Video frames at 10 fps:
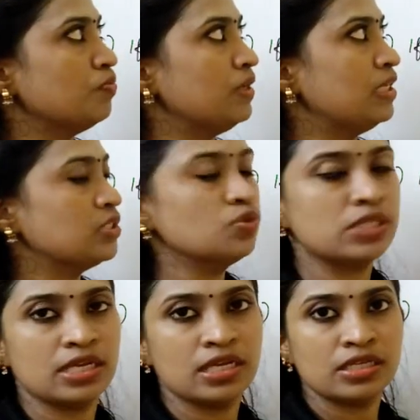to b is to
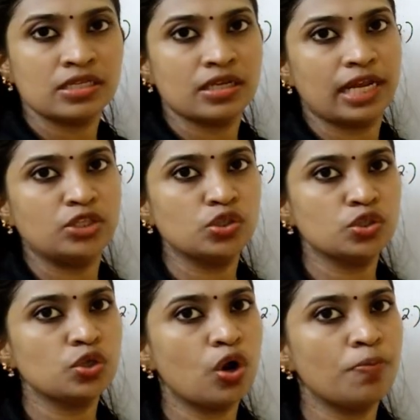c. Ratio
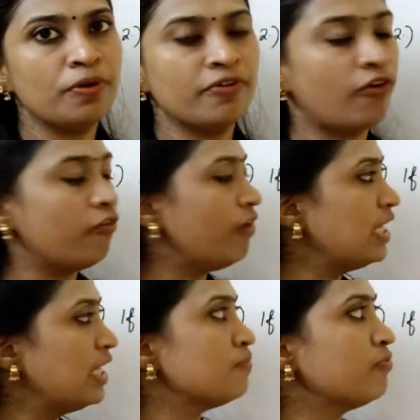should always